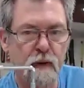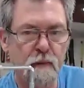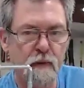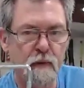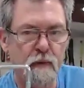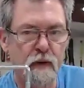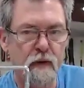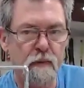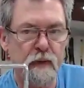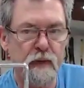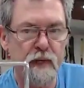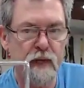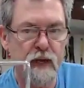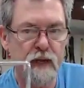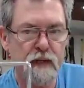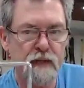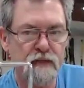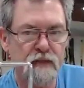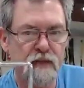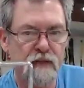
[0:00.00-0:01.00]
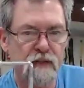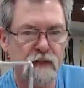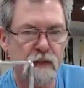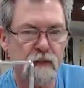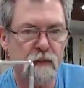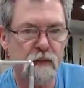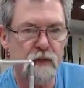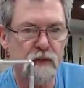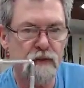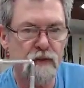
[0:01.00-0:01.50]
probably around about 86
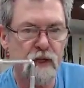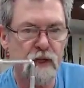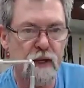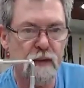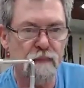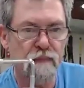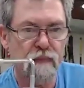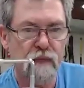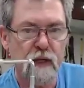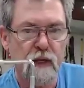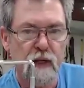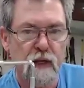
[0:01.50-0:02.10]
degrees there,